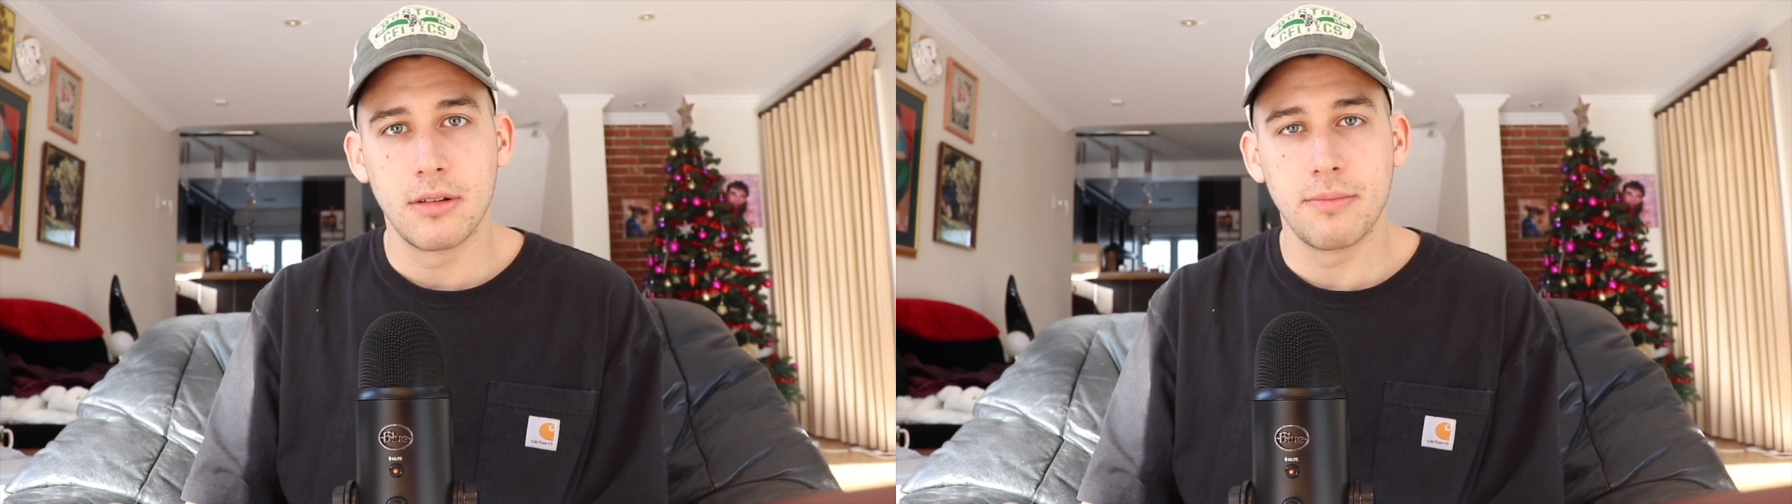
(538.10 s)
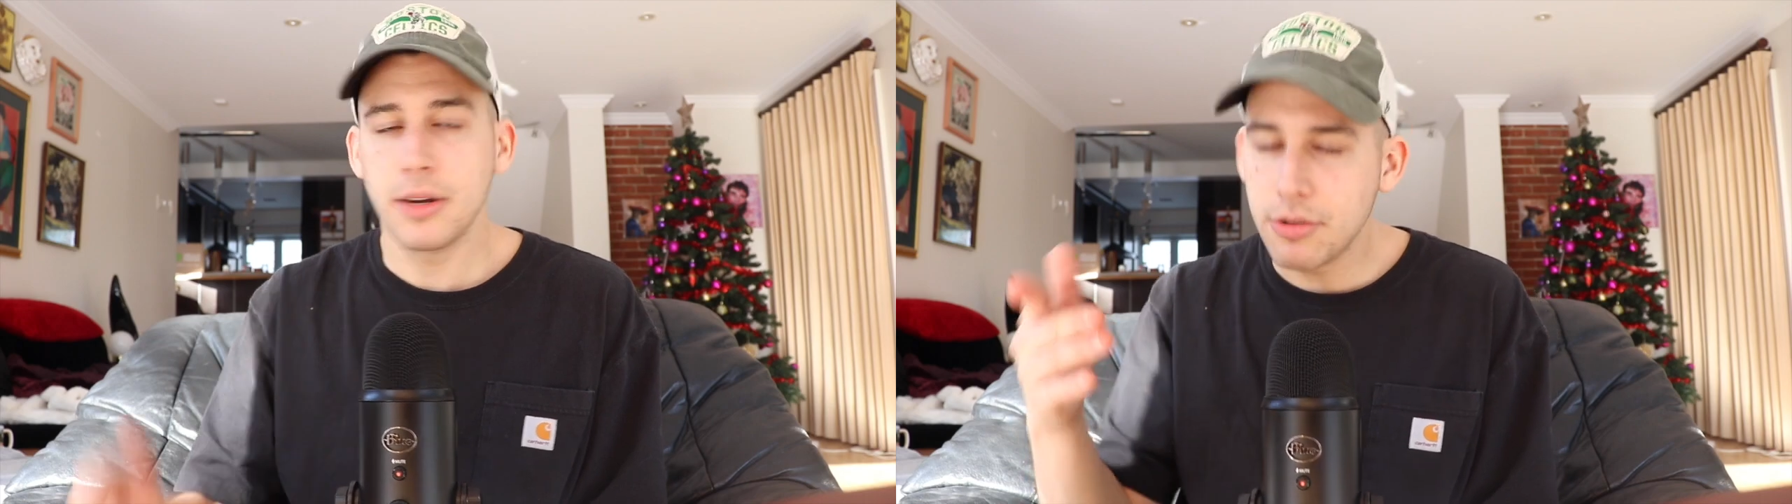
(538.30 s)

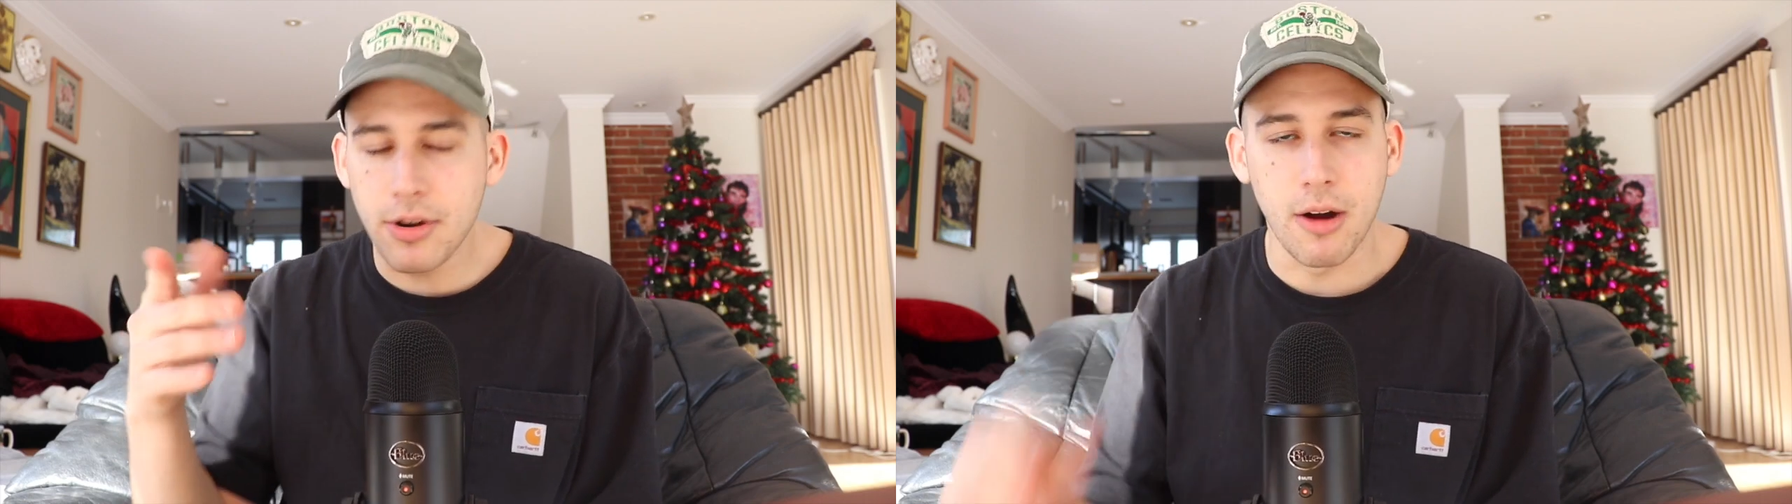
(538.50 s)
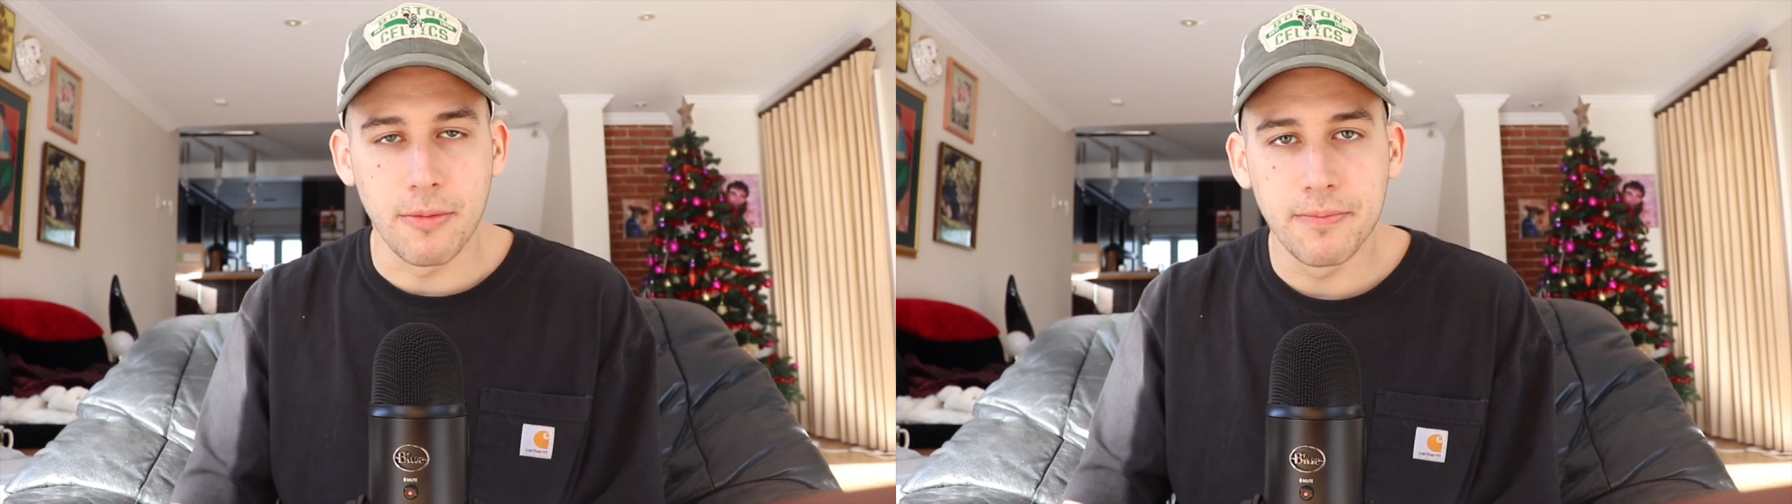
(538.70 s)
but you
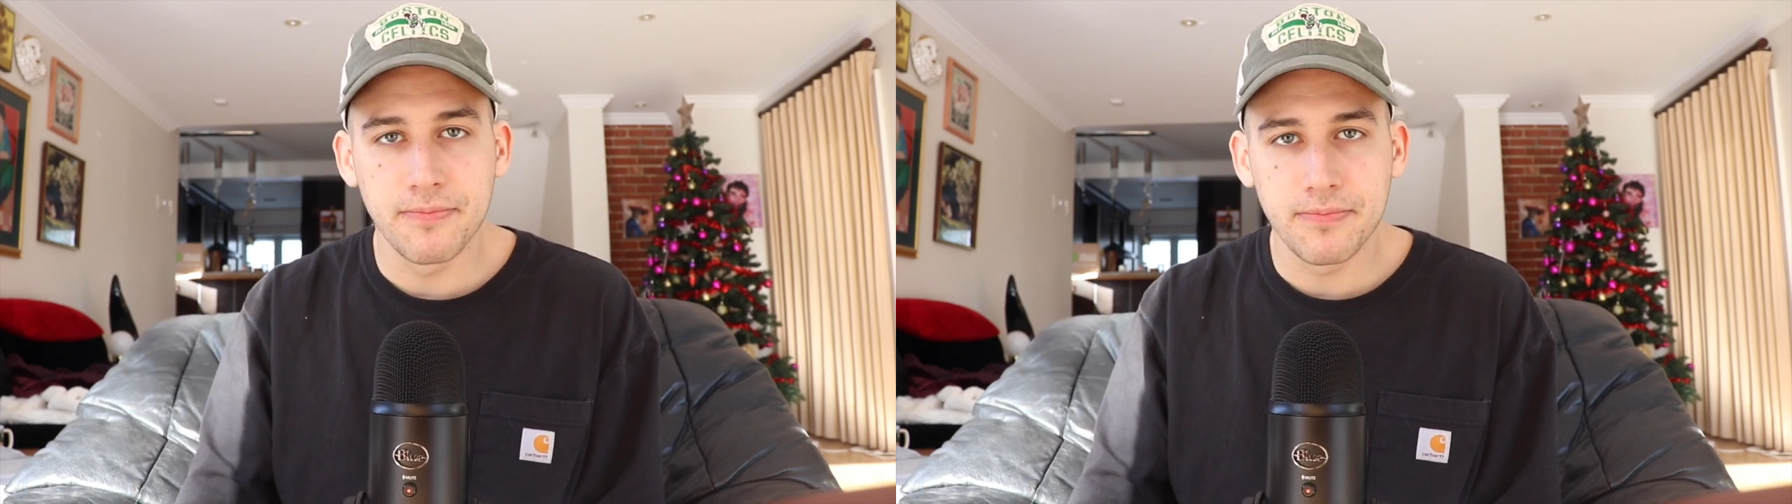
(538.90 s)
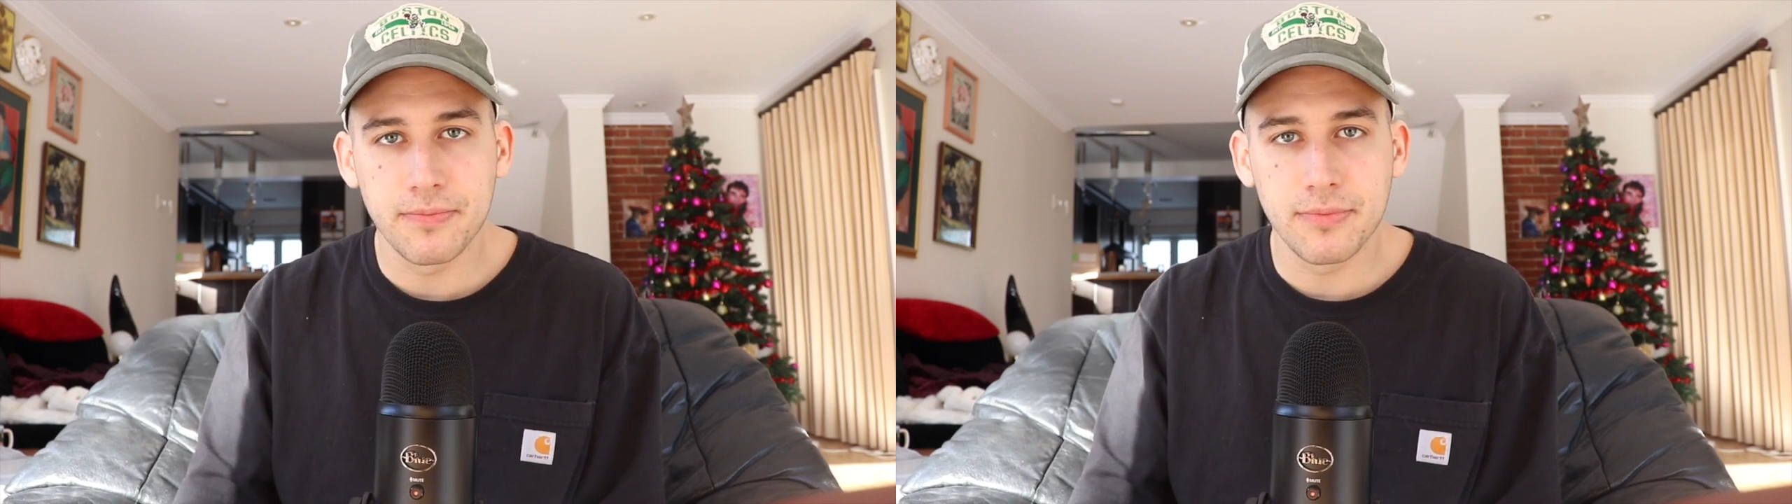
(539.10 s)
know,
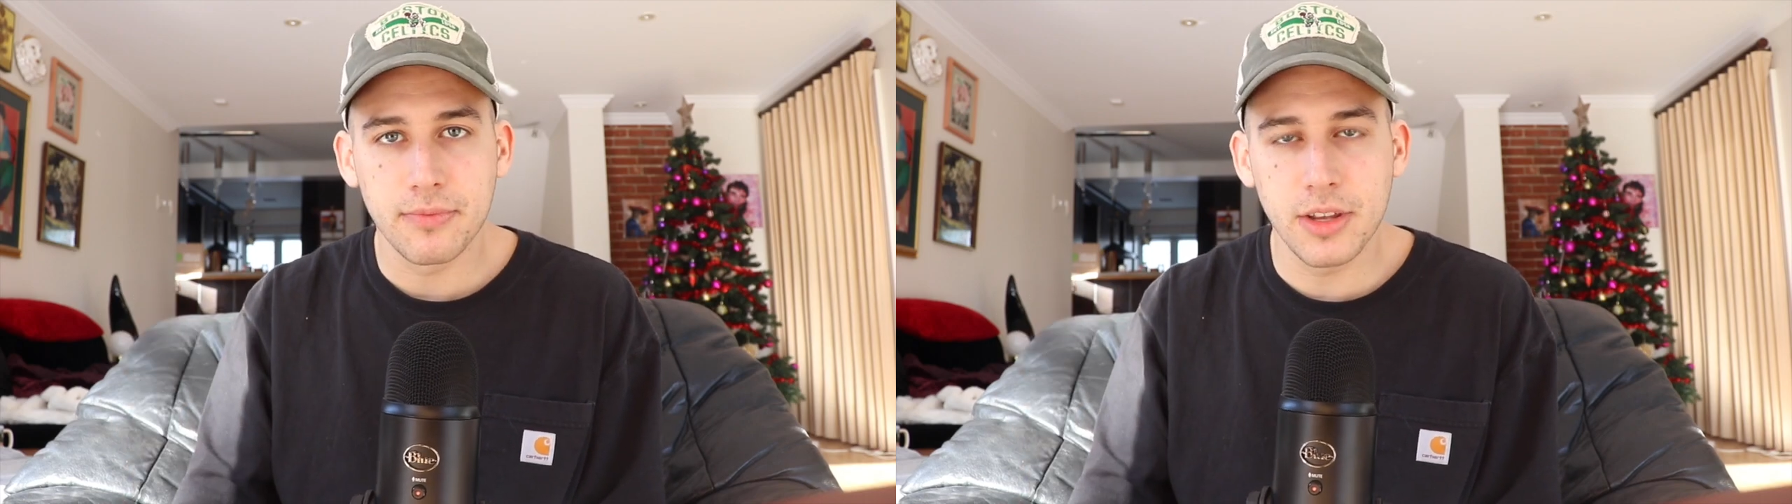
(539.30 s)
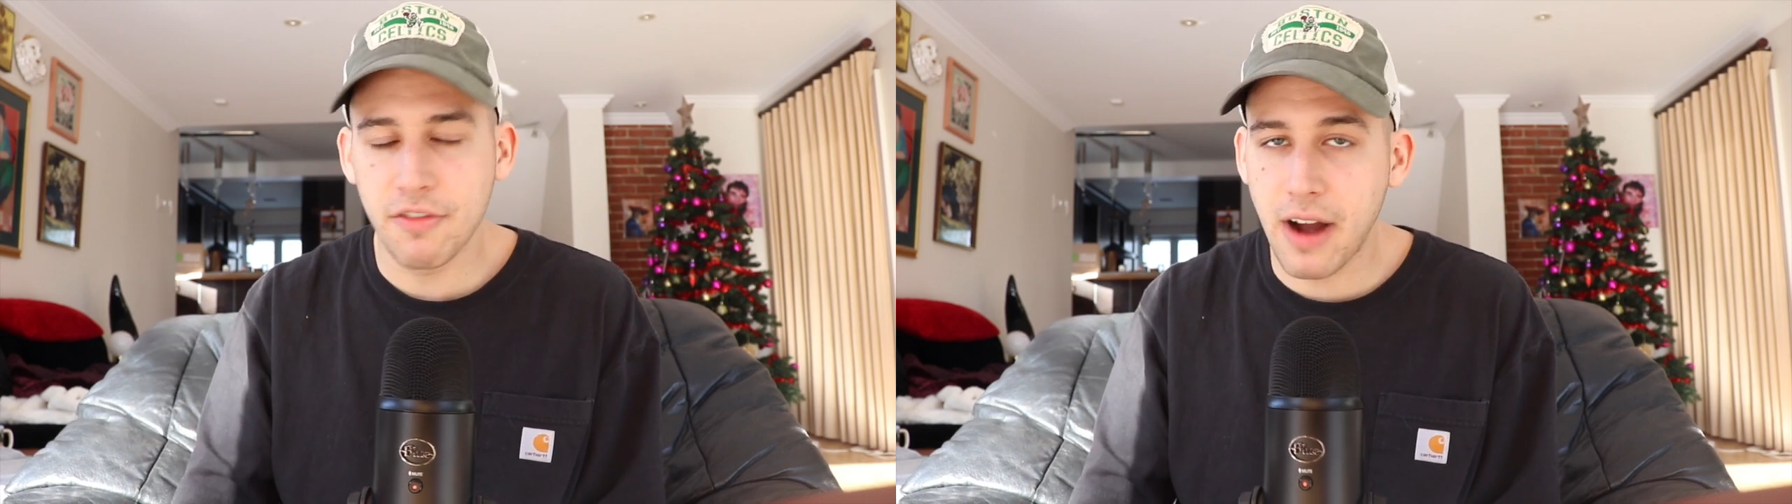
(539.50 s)

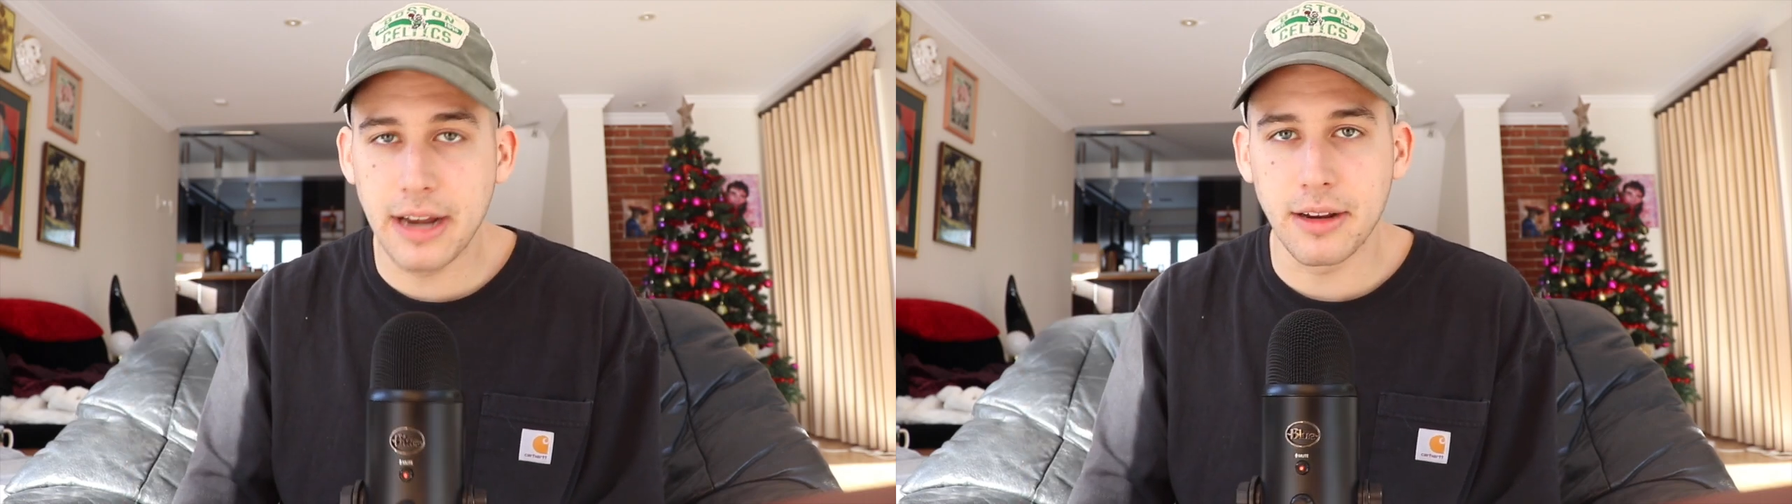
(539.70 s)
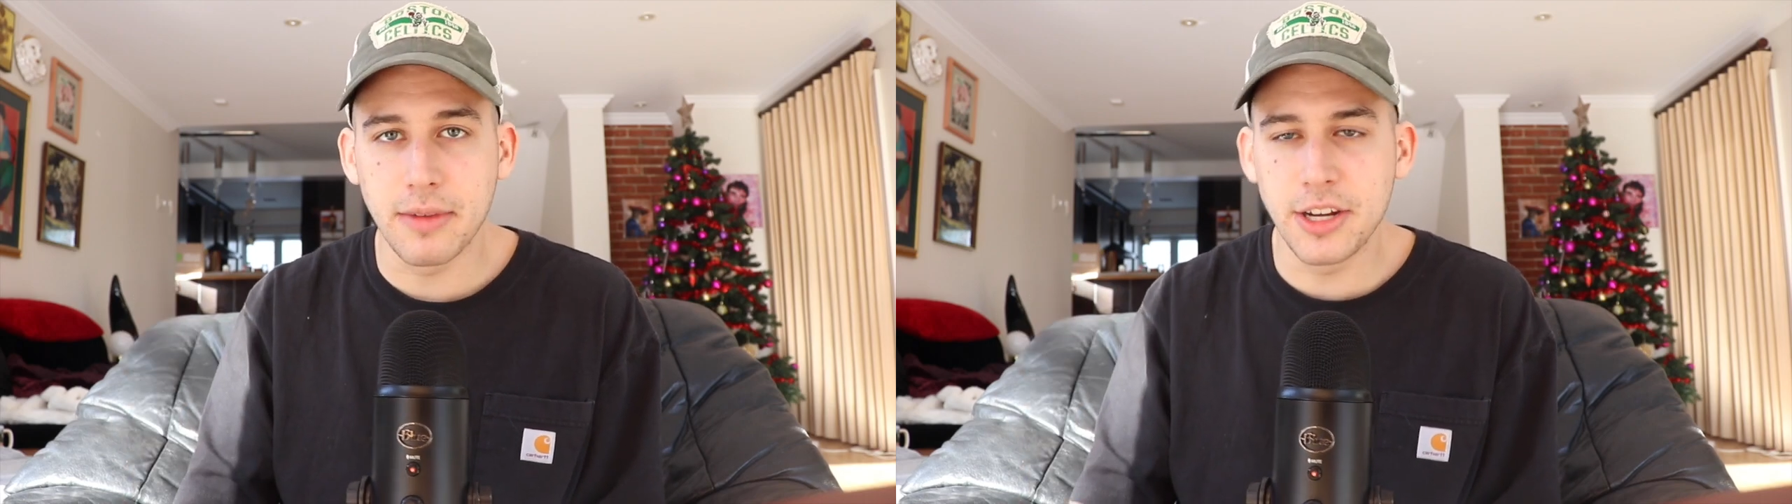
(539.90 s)
you
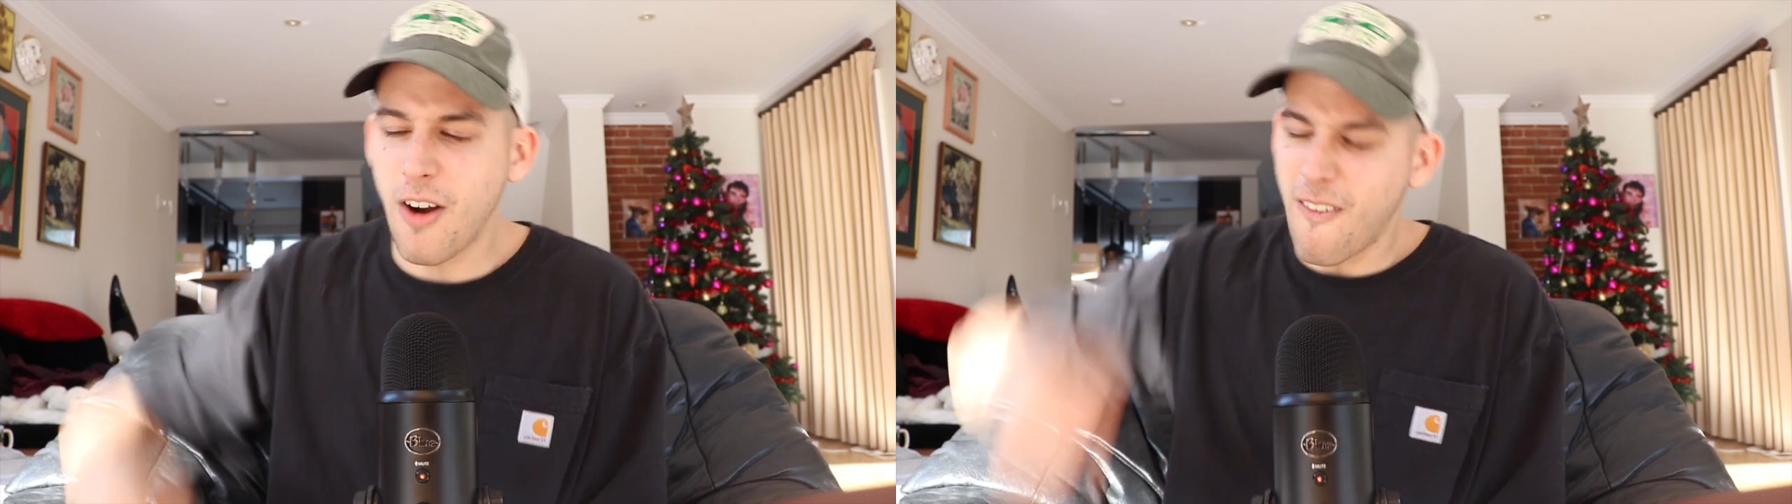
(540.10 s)
find them and you